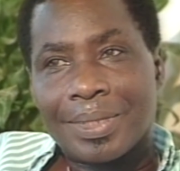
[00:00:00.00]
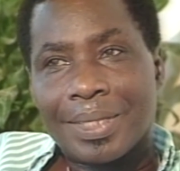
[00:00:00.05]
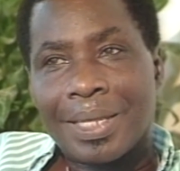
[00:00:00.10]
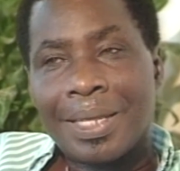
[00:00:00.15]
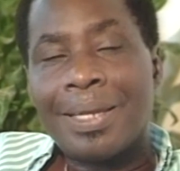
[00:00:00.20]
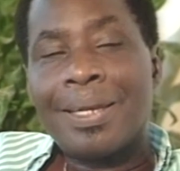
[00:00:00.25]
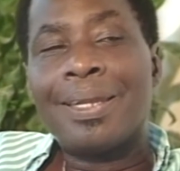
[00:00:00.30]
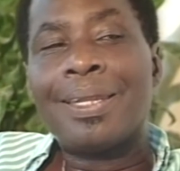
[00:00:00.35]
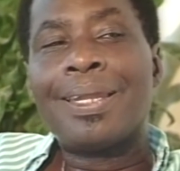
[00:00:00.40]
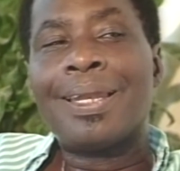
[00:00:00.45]

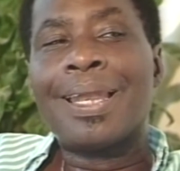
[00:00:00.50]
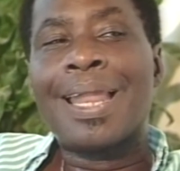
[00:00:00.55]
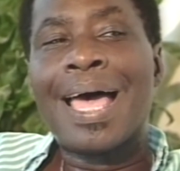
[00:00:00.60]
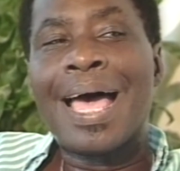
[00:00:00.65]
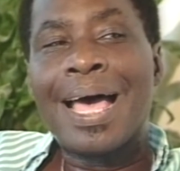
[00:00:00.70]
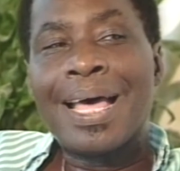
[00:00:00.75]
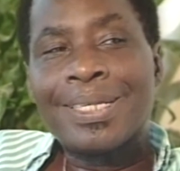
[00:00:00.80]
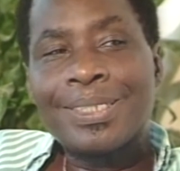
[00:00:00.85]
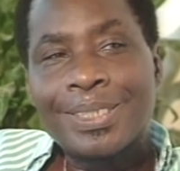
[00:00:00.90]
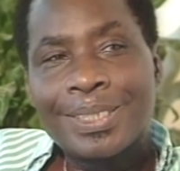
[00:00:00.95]
In the
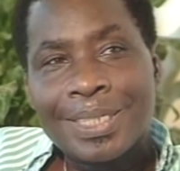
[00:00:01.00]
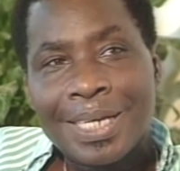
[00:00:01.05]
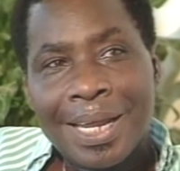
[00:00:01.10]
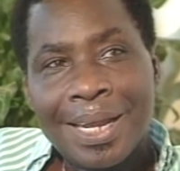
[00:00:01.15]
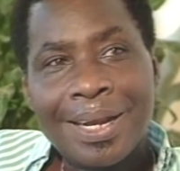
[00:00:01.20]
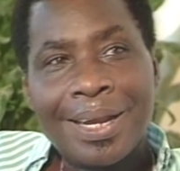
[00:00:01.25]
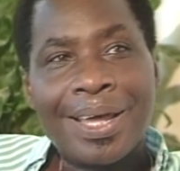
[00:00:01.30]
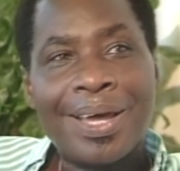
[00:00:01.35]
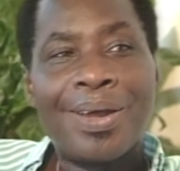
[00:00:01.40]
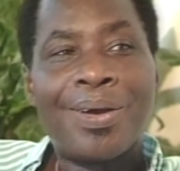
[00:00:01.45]
last
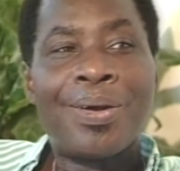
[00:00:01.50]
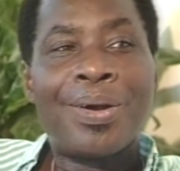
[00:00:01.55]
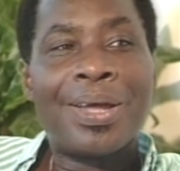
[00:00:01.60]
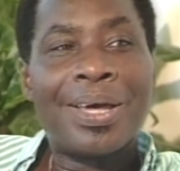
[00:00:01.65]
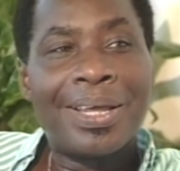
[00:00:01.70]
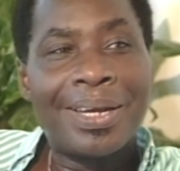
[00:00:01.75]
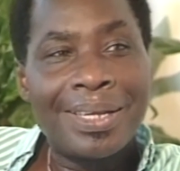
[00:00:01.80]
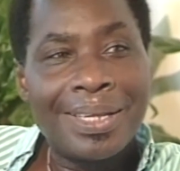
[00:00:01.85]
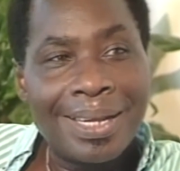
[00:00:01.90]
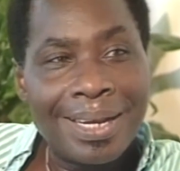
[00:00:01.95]

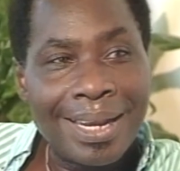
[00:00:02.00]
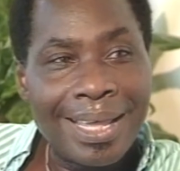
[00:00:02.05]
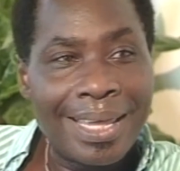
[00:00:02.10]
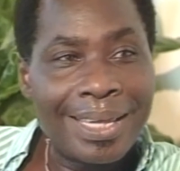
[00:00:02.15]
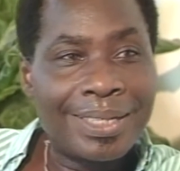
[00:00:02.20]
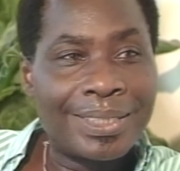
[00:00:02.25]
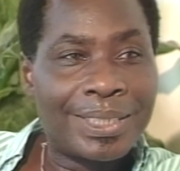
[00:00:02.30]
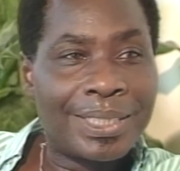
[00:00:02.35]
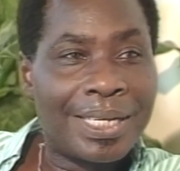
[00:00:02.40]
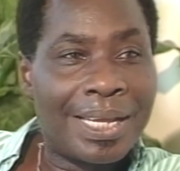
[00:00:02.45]
general
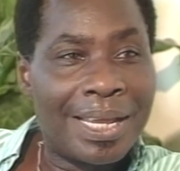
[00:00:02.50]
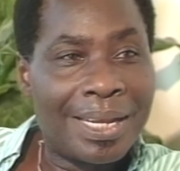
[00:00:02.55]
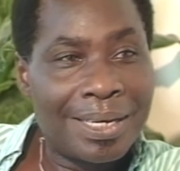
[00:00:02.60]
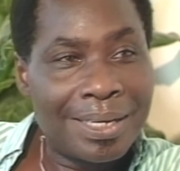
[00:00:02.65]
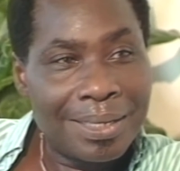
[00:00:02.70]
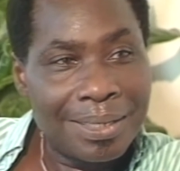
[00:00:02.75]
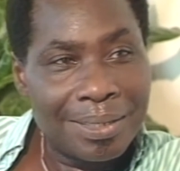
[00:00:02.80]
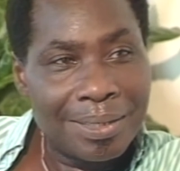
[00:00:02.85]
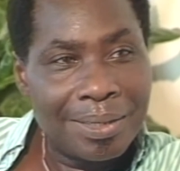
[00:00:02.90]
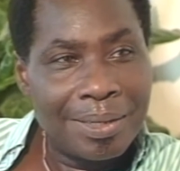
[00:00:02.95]

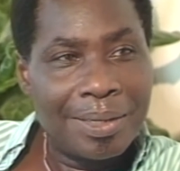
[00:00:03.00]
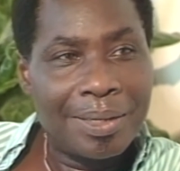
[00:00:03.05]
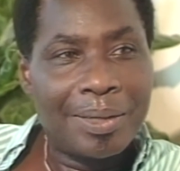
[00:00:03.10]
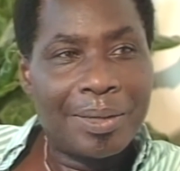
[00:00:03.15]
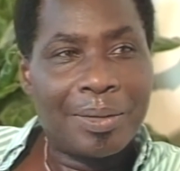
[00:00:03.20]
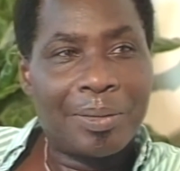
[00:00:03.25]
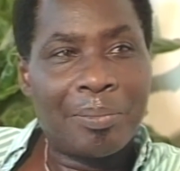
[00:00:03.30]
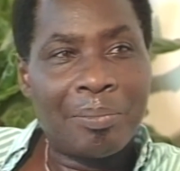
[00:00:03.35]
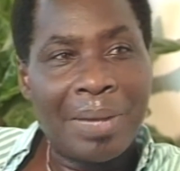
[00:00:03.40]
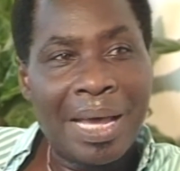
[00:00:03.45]
election,
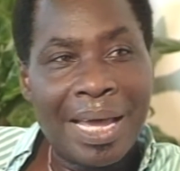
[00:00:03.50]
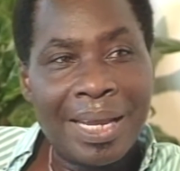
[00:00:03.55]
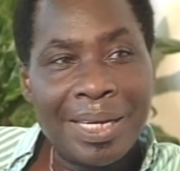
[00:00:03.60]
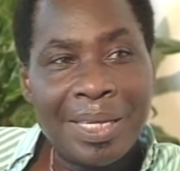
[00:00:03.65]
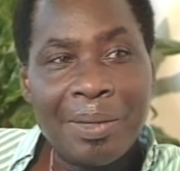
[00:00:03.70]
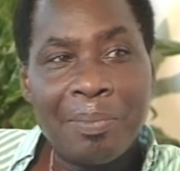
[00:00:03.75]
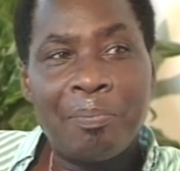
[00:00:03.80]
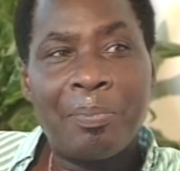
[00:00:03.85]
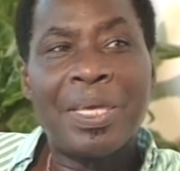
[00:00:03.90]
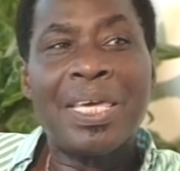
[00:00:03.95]

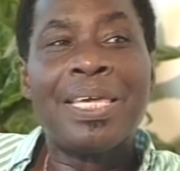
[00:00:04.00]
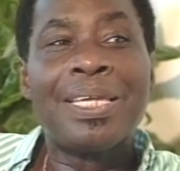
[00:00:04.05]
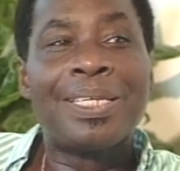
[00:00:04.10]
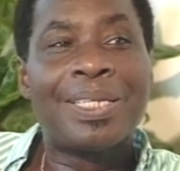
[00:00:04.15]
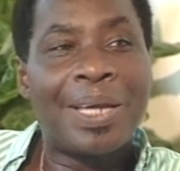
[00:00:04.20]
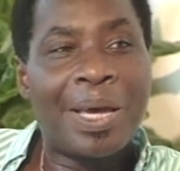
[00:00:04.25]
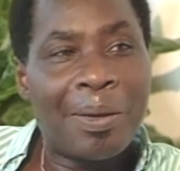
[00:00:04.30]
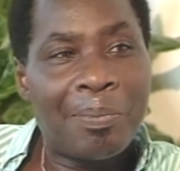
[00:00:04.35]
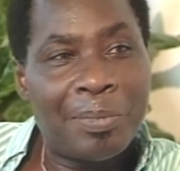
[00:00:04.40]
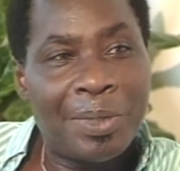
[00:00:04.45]
Manny
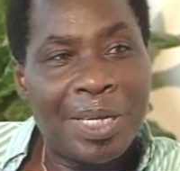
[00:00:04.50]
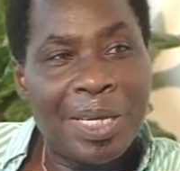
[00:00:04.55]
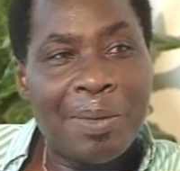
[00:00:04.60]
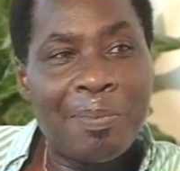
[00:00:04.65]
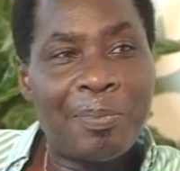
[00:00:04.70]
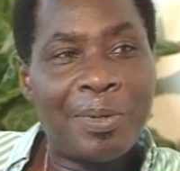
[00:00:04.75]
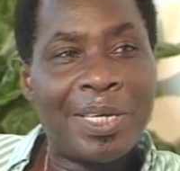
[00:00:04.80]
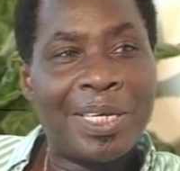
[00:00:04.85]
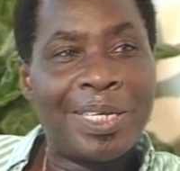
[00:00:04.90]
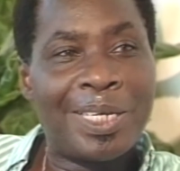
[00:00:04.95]
beat up the
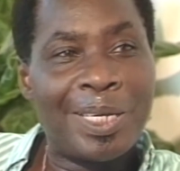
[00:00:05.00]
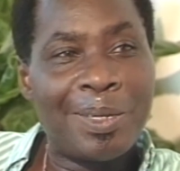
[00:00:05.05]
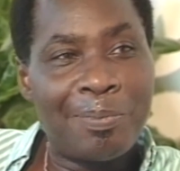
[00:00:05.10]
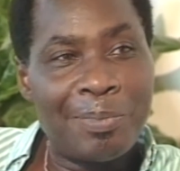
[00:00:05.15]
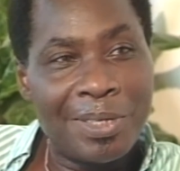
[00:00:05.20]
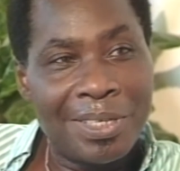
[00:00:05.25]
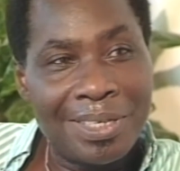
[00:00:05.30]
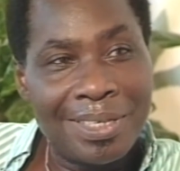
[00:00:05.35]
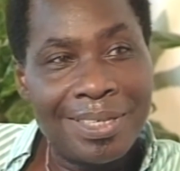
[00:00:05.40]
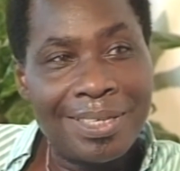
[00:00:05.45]

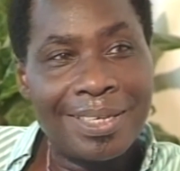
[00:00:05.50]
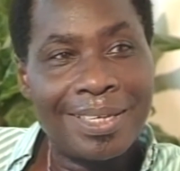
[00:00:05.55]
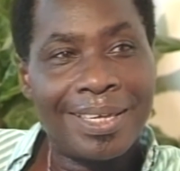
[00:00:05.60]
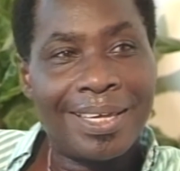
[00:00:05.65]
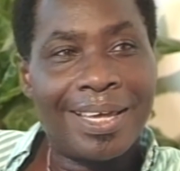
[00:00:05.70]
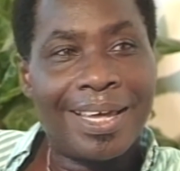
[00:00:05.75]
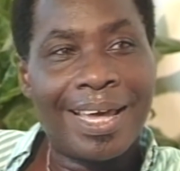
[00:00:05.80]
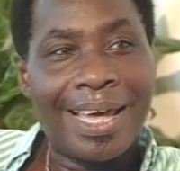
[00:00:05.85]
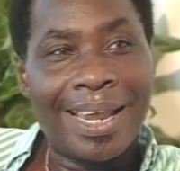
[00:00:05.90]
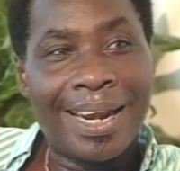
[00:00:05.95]
PDP
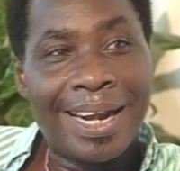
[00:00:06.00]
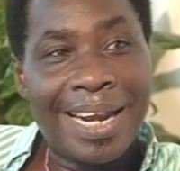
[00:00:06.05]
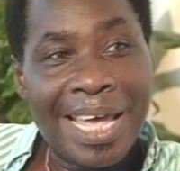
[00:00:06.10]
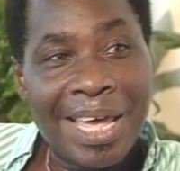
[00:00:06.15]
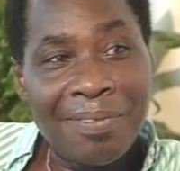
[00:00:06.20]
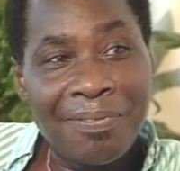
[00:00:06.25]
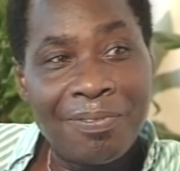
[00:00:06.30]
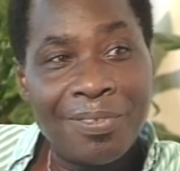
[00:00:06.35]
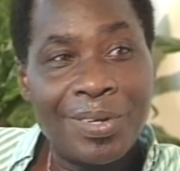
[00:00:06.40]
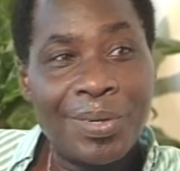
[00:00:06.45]
and
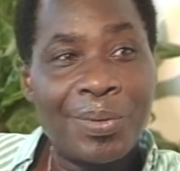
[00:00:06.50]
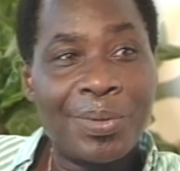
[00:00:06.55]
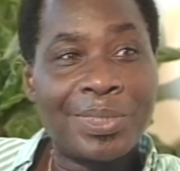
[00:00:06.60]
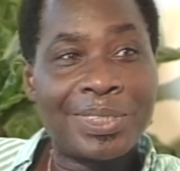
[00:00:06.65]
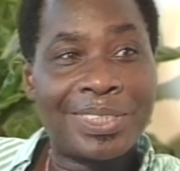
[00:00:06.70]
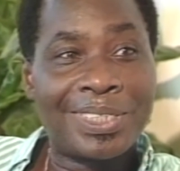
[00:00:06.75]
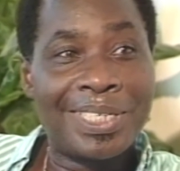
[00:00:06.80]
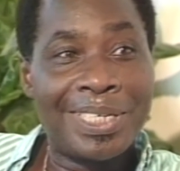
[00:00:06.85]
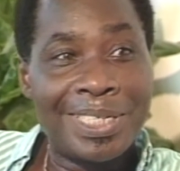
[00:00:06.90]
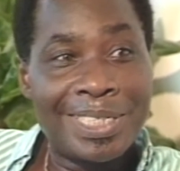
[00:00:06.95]
left no
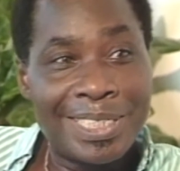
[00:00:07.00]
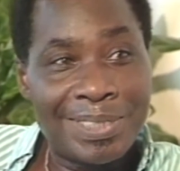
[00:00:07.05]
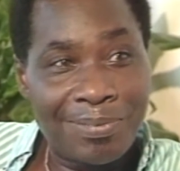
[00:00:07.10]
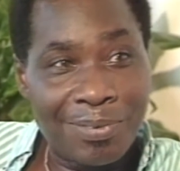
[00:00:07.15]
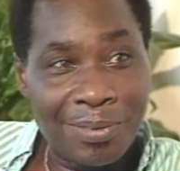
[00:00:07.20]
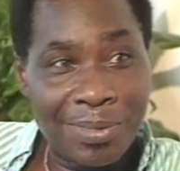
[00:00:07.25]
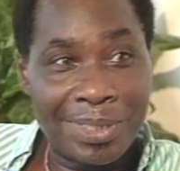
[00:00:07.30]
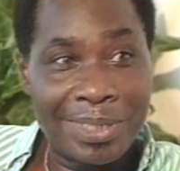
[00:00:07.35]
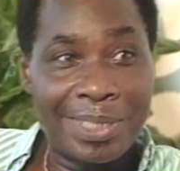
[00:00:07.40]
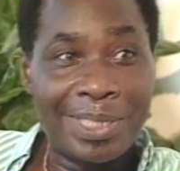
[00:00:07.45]
seats
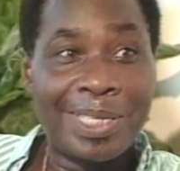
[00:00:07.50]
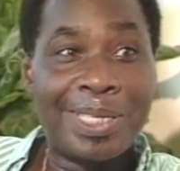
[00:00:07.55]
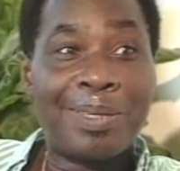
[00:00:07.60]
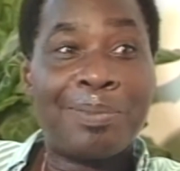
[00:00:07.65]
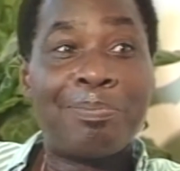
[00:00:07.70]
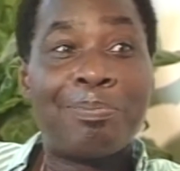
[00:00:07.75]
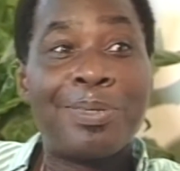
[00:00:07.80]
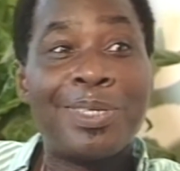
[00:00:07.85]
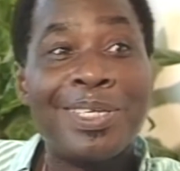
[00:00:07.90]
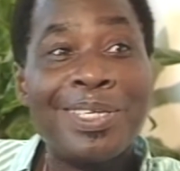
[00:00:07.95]
for
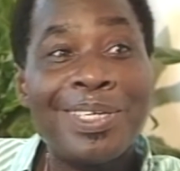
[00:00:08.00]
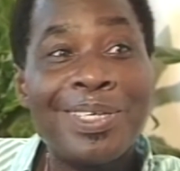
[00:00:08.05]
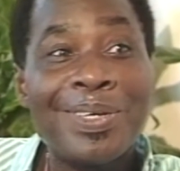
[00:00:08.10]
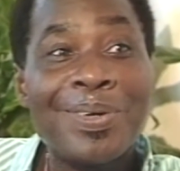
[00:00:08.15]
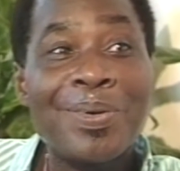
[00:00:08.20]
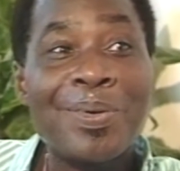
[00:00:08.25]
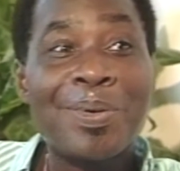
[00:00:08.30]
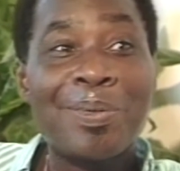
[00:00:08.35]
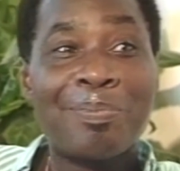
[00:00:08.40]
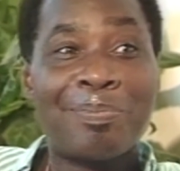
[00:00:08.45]

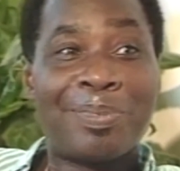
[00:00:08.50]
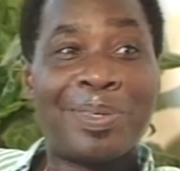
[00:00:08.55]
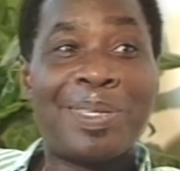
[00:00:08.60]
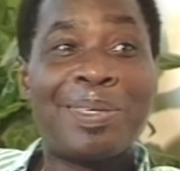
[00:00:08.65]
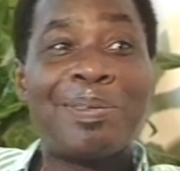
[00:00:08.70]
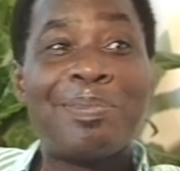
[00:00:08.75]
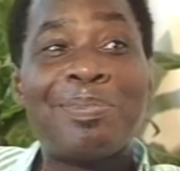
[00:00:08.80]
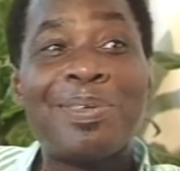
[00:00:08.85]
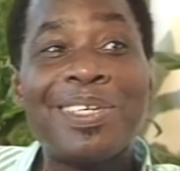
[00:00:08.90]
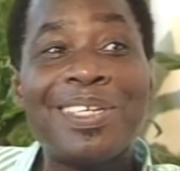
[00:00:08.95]

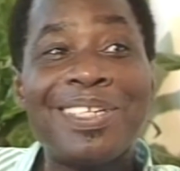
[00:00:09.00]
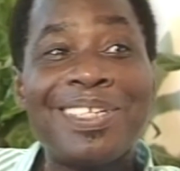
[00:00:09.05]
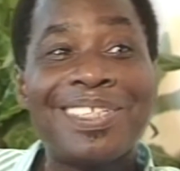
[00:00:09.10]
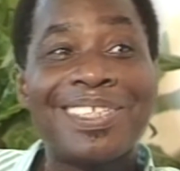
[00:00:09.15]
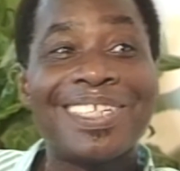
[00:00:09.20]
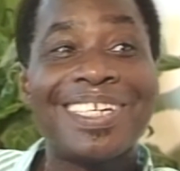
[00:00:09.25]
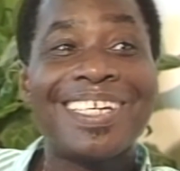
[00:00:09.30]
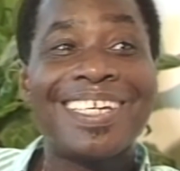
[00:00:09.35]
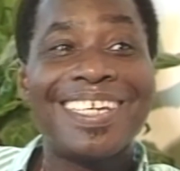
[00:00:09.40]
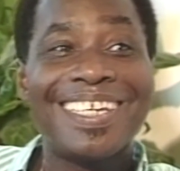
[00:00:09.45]

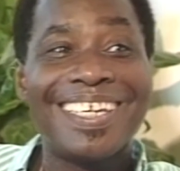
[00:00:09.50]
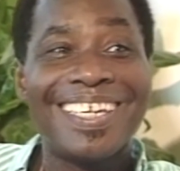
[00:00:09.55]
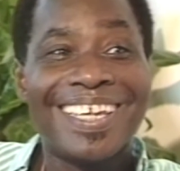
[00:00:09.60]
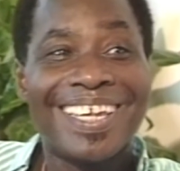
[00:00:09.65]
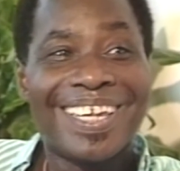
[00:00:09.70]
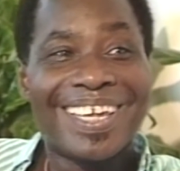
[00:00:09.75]
DPOPPG.